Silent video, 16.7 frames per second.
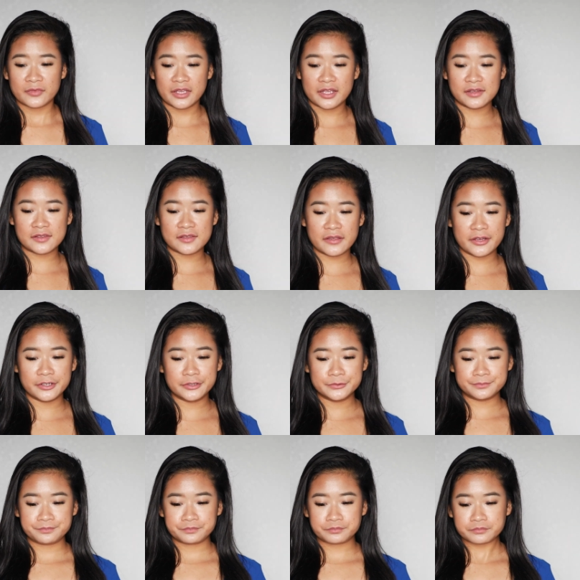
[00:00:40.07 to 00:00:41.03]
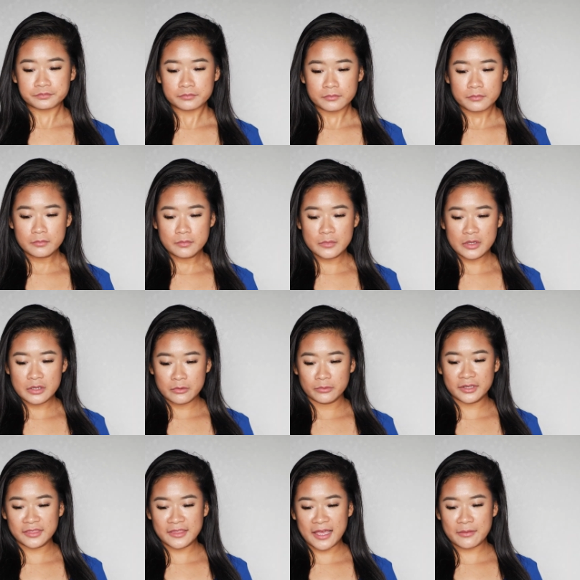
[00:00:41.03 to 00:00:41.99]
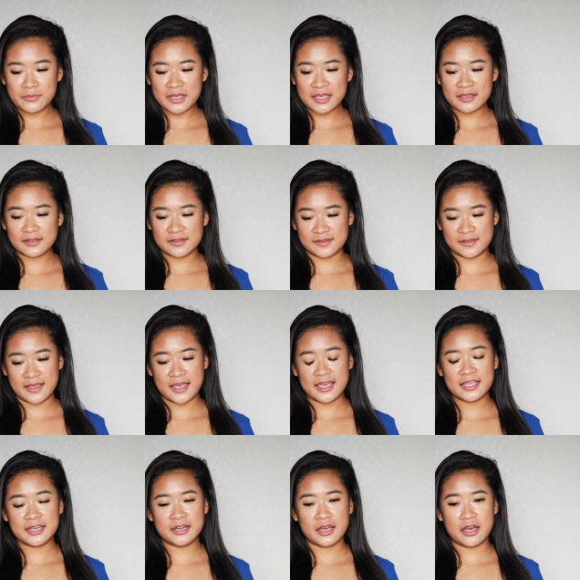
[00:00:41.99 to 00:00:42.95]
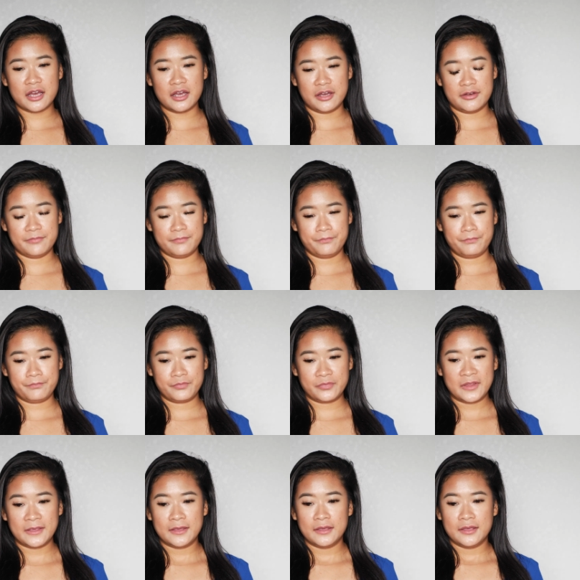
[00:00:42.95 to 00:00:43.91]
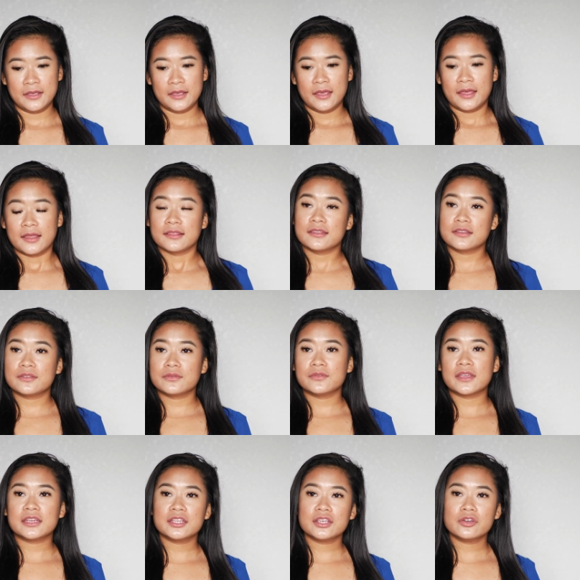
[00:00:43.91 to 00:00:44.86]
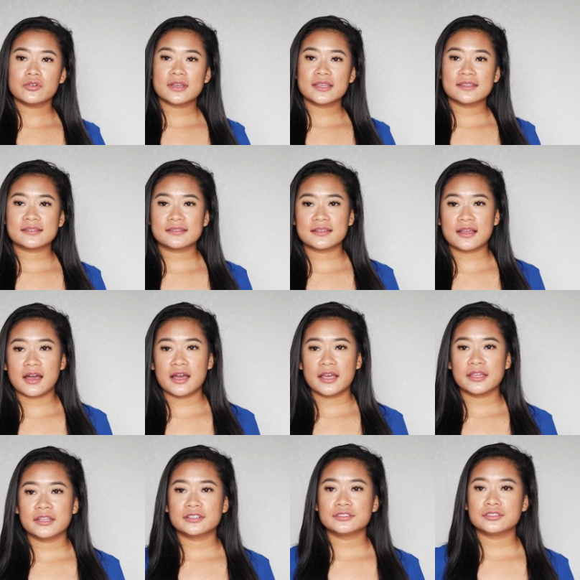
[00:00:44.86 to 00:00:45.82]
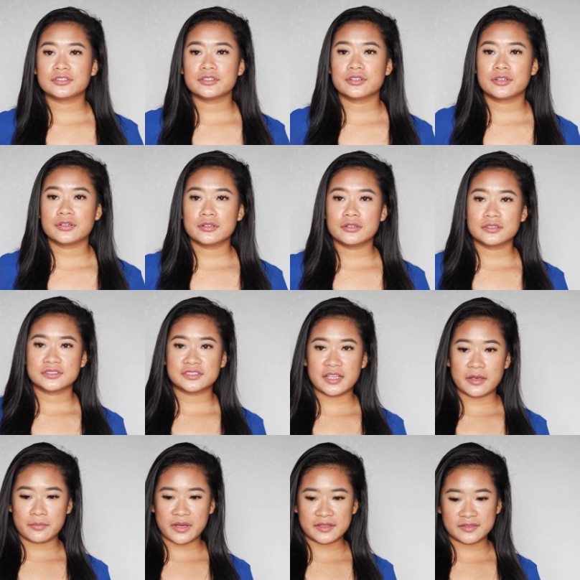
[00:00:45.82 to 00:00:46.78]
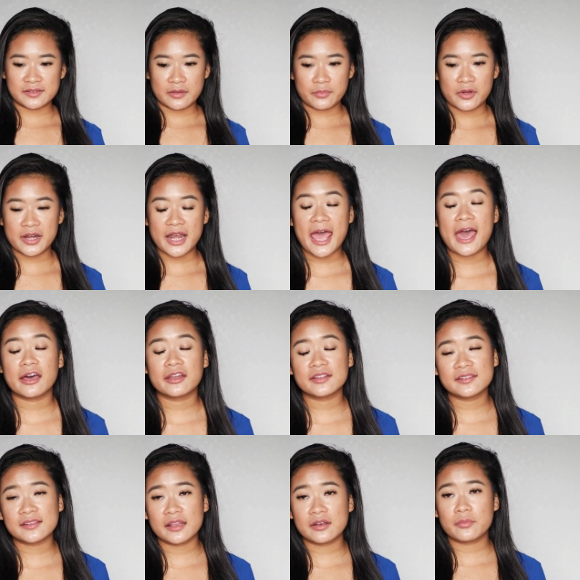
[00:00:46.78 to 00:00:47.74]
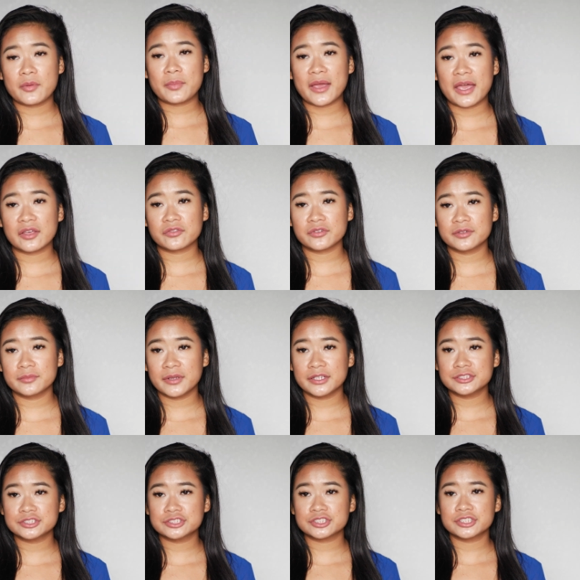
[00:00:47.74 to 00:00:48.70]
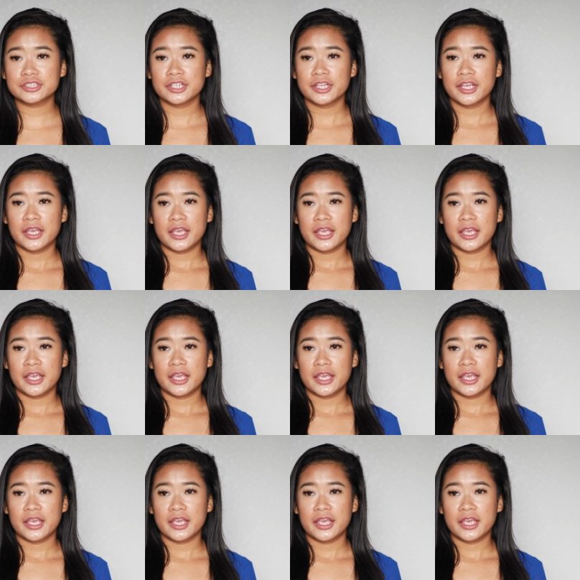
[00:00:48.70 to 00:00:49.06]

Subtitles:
And so with that being said, this video is not step-by-step on how to set up a password manager.